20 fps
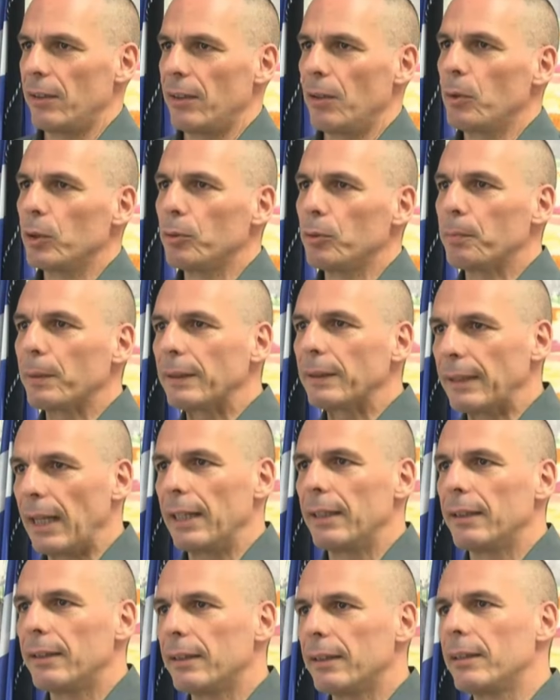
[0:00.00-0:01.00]
They want to
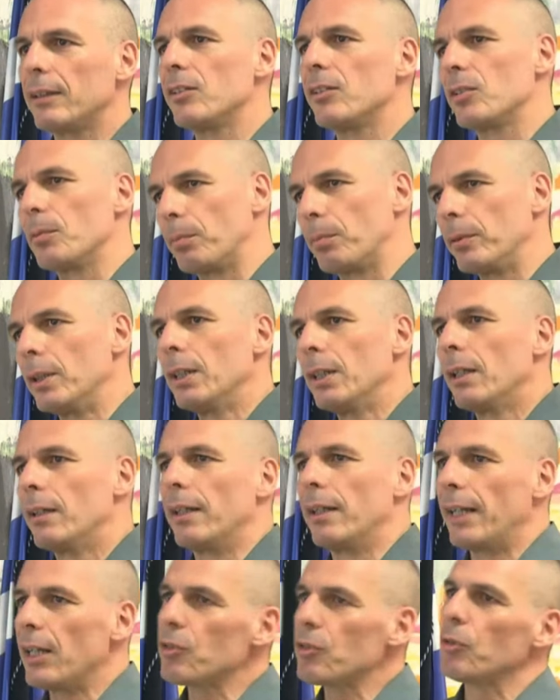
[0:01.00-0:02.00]
pretend that it is a,
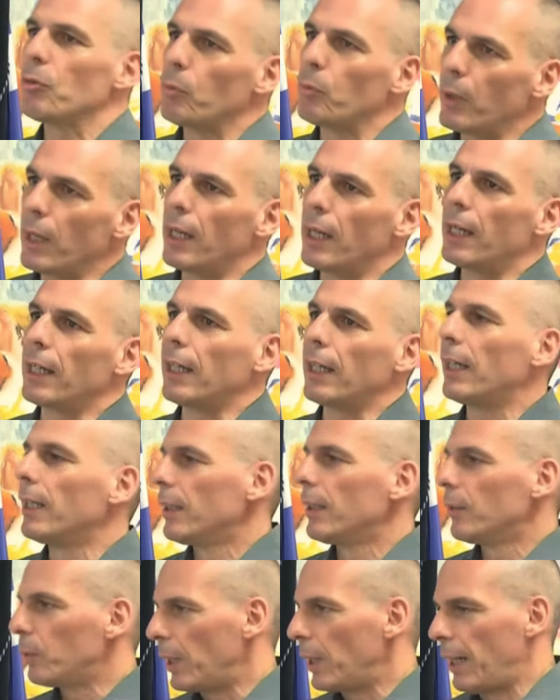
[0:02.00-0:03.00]
the reason why
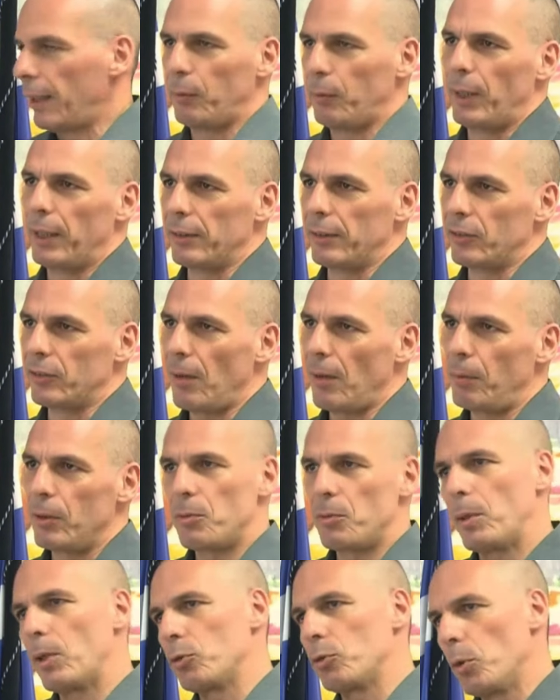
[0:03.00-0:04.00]
we we're in trouble is
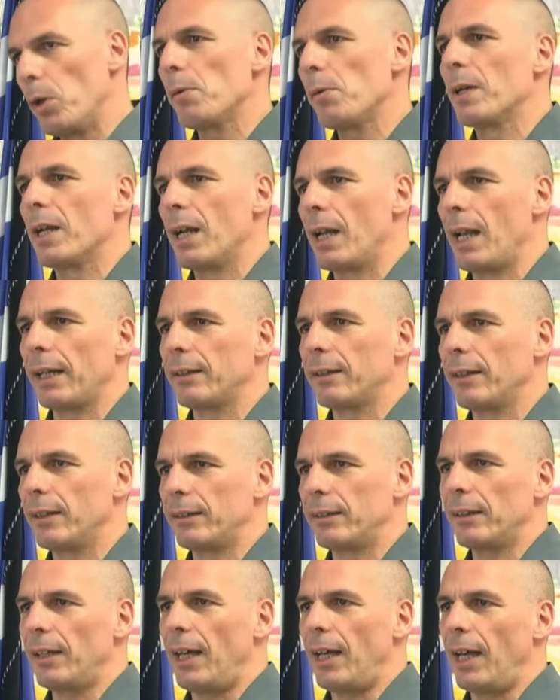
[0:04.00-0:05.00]
because we were elected
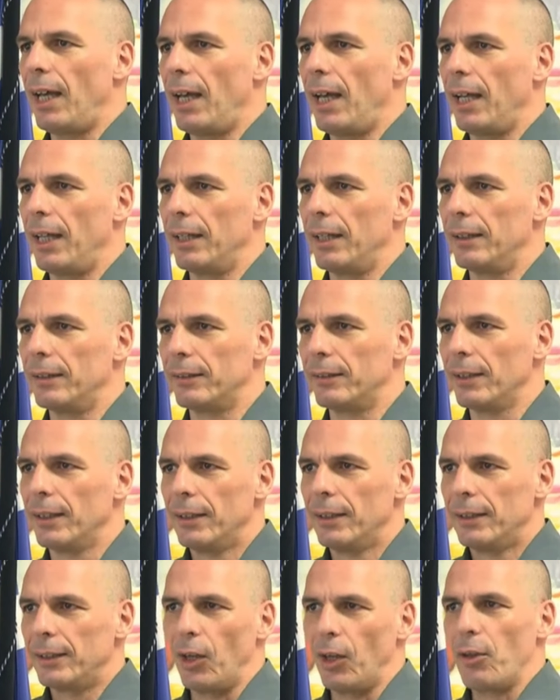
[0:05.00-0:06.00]
and
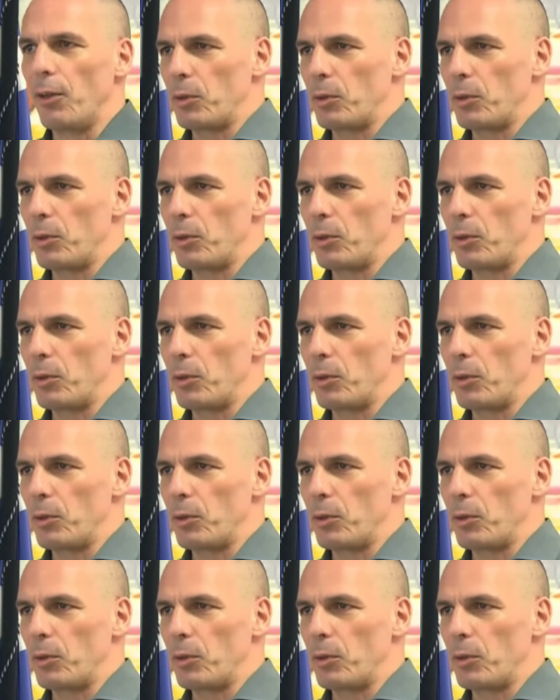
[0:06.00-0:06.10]
you know,